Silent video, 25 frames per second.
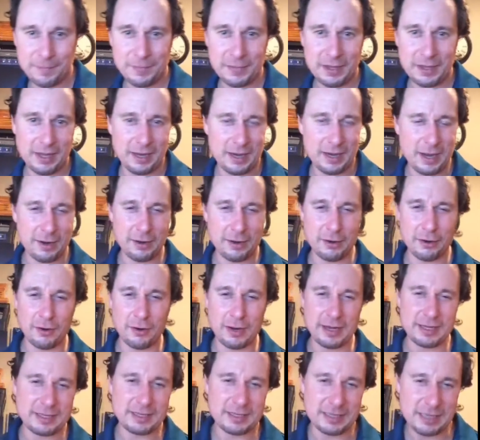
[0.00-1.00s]
And I don't know, I
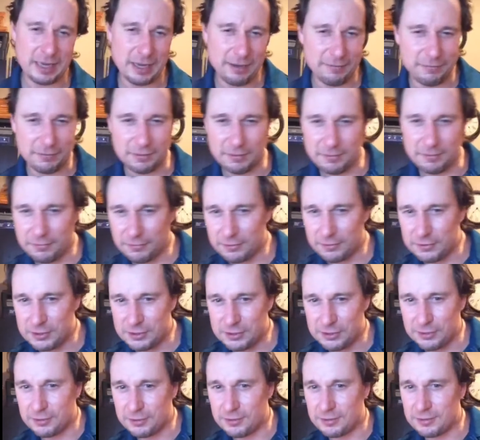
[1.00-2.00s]
save them for
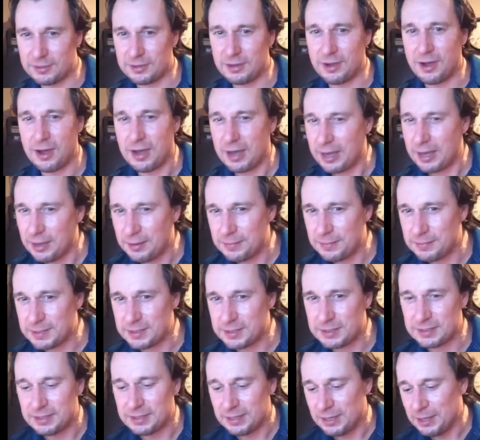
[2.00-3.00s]
certain times,
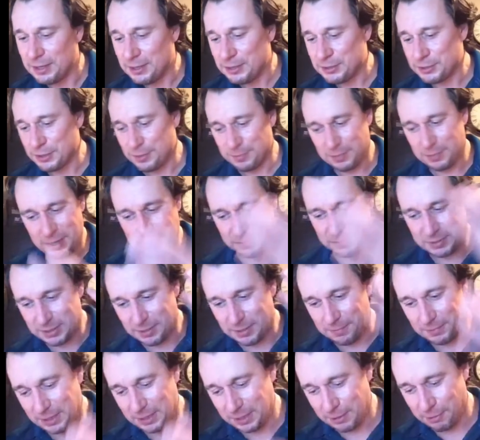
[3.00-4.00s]
and sometimes
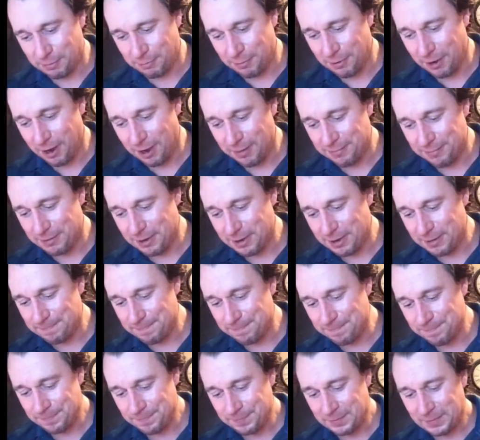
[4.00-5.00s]
something will pop up.
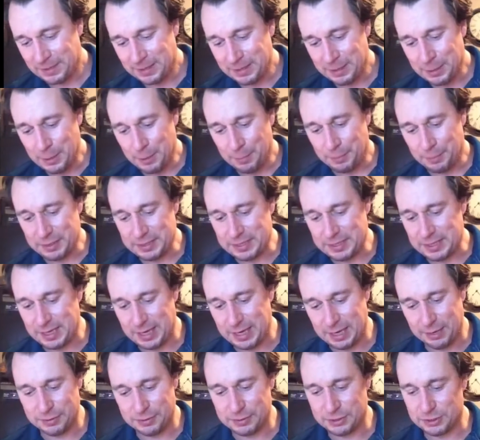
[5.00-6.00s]
But today
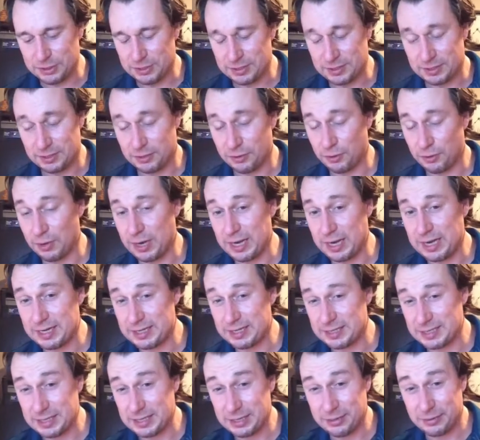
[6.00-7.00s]
was just a
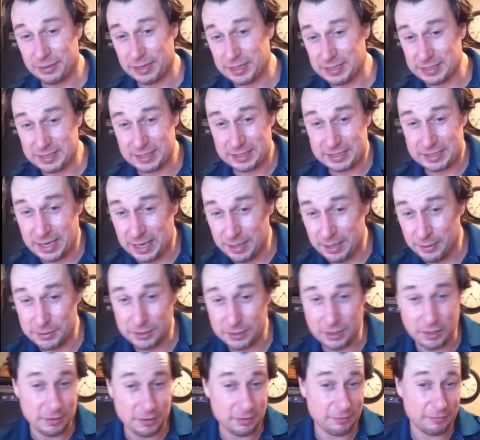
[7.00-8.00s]
crazy, crazy day. I was
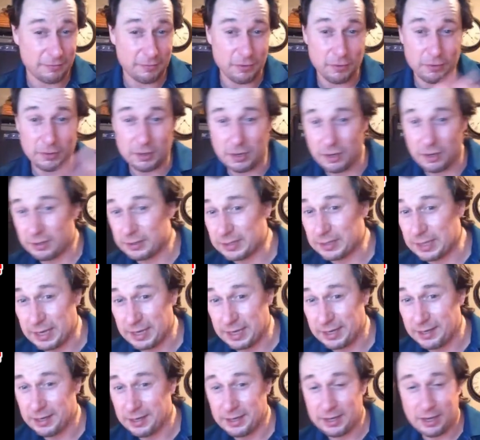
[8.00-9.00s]
on the phone all day.
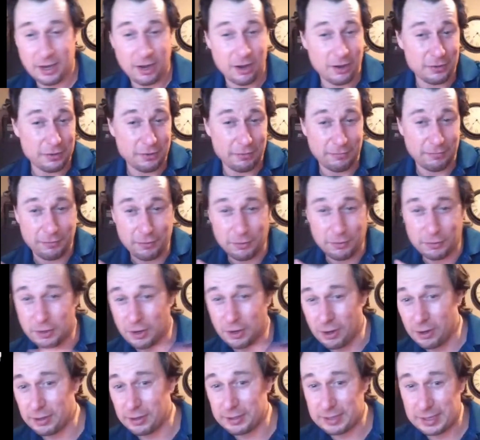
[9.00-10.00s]
On the phone
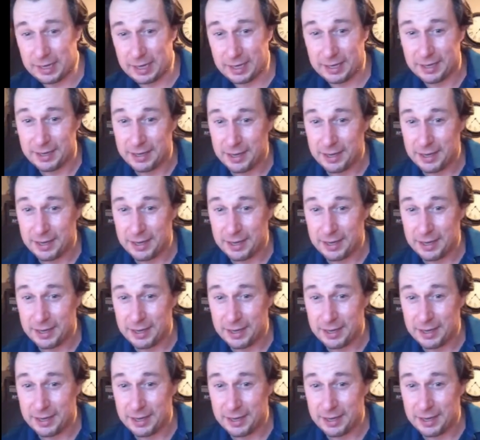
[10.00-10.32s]
all day.